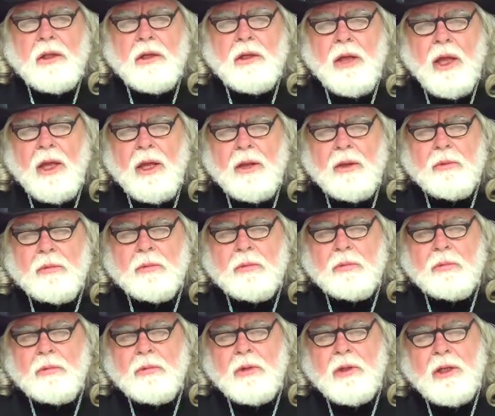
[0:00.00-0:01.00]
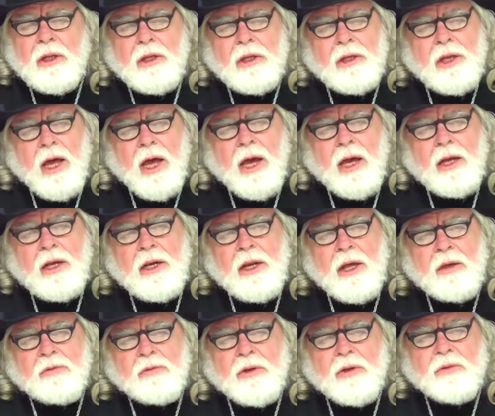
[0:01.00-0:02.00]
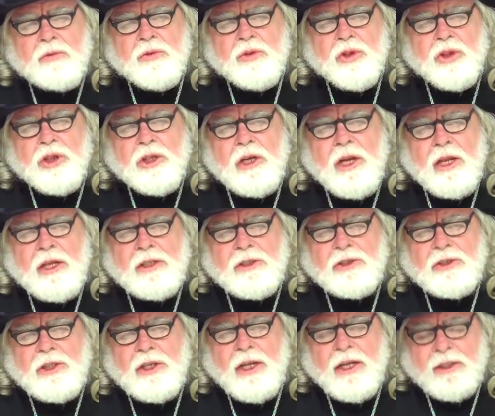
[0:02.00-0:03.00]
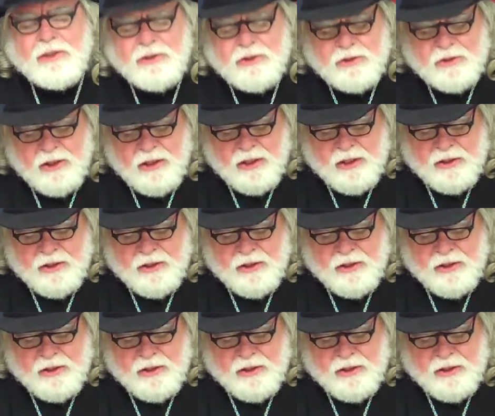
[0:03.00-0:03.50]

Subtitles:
The title I've given to today's lesson